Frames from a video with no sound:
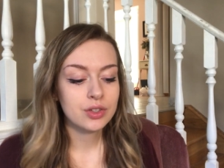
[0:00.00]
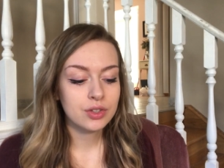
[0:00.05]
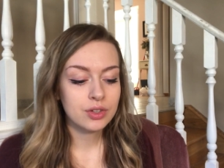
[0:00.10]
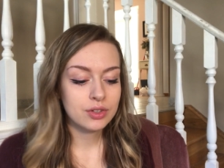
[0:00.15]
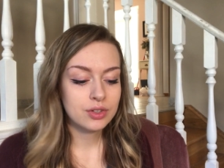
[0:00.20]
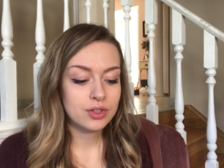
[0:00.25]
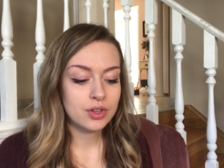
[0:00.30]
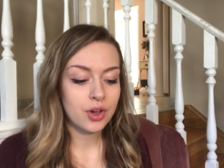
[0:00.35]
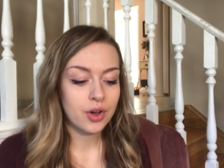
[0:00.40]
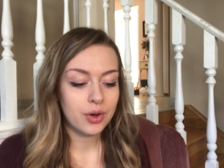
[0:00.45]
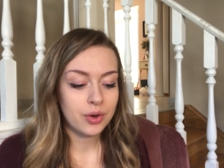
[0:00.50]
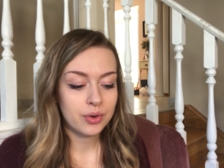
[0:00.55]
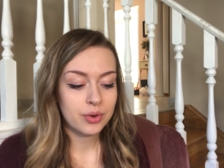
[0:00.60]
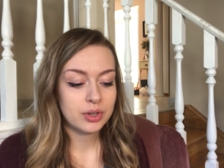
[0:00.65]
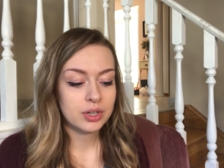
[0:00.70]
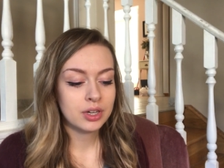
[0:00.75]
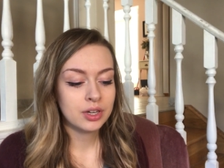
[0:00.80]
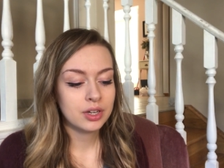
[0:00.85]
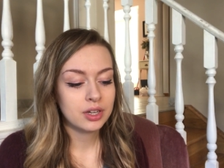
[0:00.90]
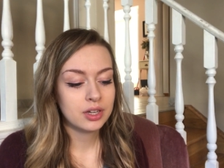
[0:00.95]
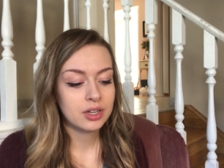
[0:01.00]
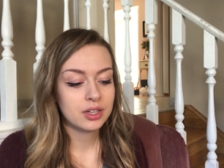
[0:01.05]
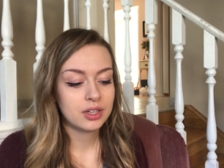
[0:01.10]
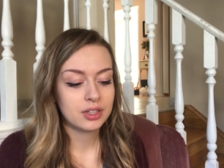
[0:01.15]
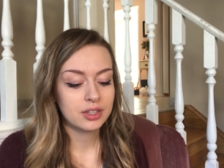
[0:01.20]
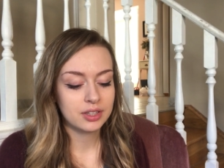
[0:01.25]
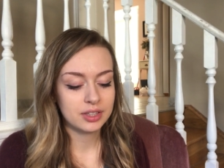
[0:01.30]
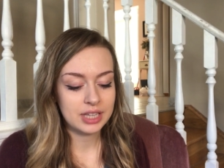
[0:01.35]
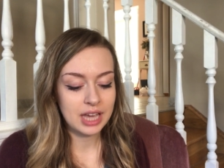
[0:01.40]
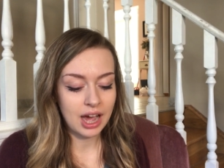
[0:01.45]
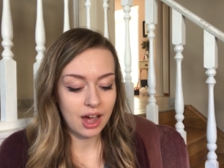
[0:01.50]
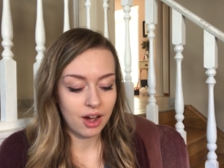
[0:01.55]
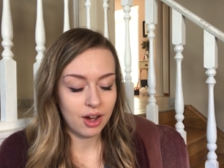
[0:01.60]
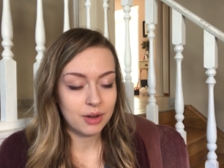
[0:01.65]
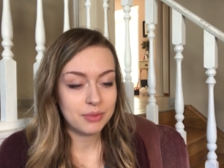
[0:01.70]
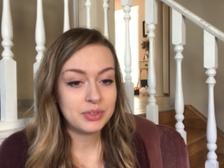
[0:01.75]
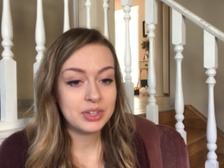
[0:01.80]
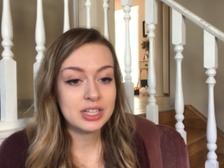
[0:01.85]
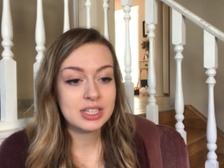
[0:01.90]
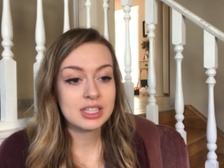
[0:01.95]
so yeah,
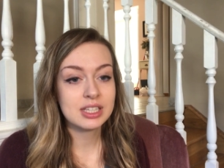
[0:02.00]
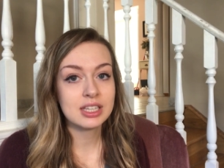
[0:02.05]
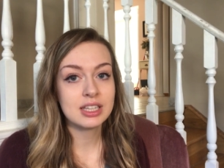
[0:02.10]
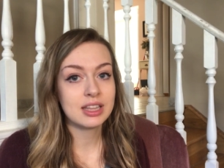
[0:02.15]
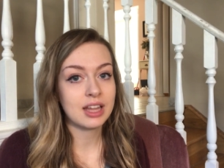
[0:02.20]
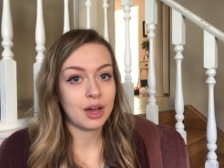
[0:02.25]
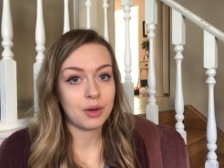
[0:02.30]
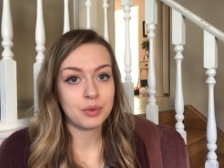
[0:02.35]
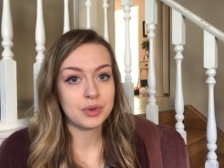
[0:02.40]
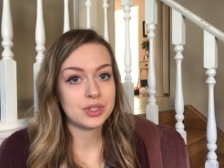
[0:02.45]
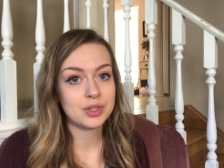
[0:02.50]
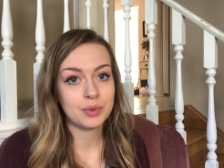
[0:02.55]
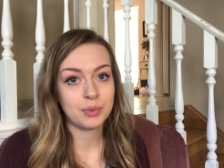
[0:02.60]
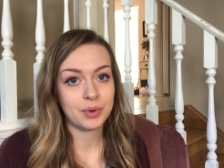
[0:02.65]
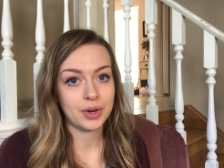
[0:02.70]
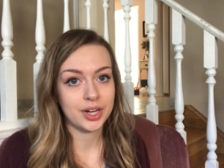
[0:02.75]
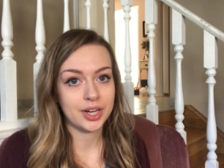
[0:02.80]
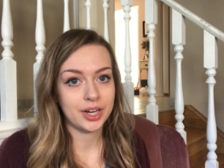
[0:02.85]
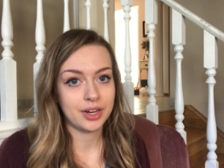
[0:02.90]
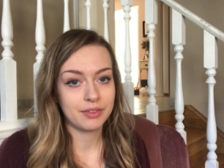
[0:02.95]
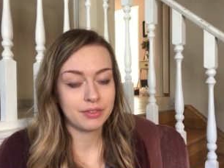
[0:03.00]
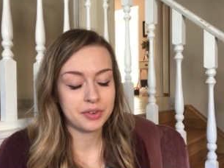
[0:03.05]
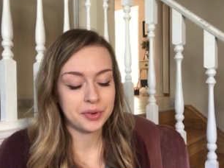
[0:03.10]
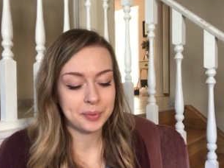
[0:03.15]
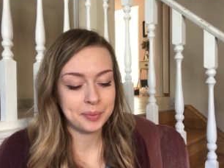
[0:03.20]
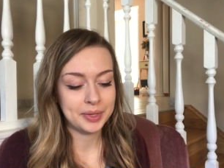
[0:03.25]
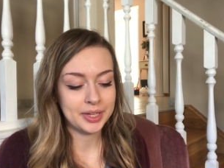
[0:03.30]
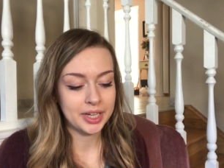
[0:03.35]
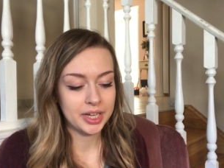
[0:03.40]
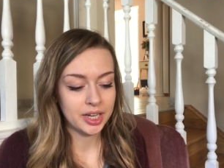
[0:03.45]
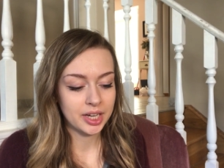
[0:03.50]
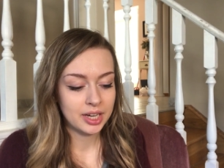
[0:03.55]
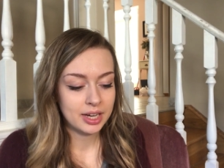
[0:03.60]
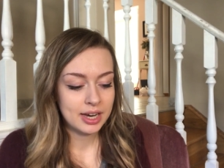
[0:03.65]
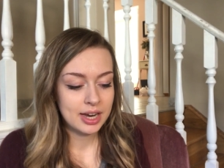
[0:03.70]
obviously that wasn't working for me.